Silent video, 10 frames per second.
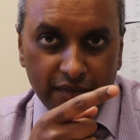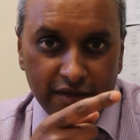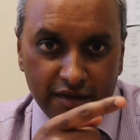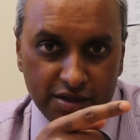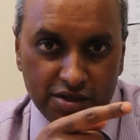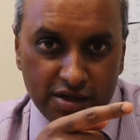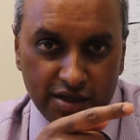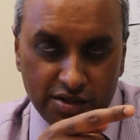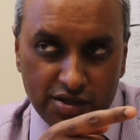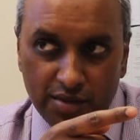this
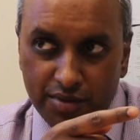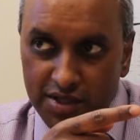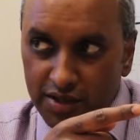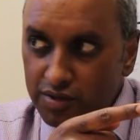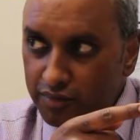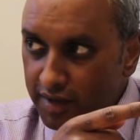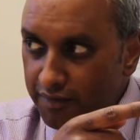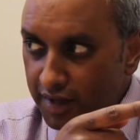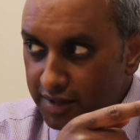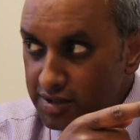is a potential red
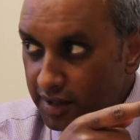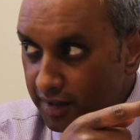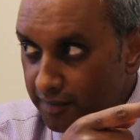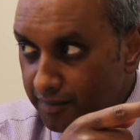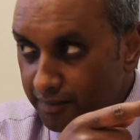flag sign.